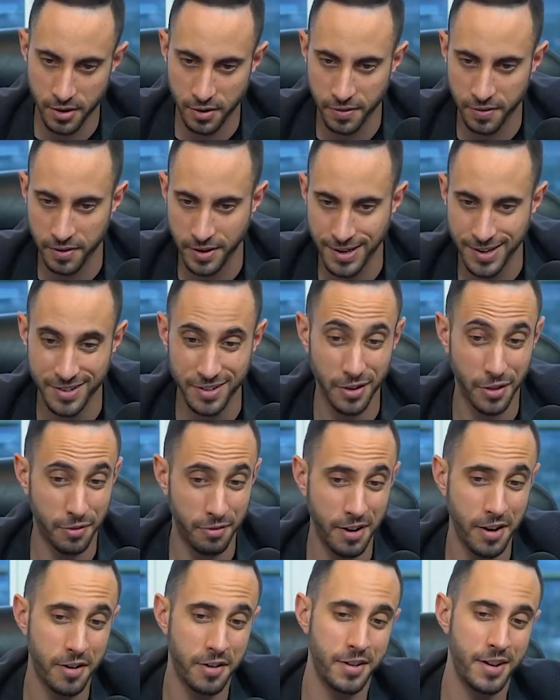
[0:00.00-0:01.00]
over year to
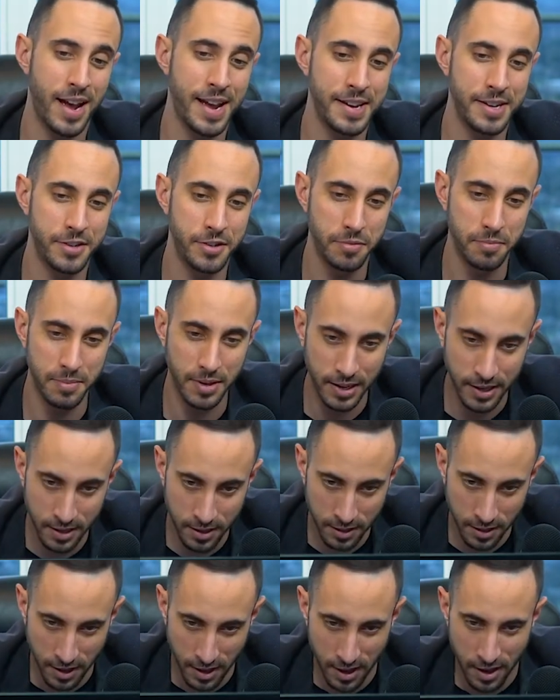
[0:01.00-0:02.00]
$392 million.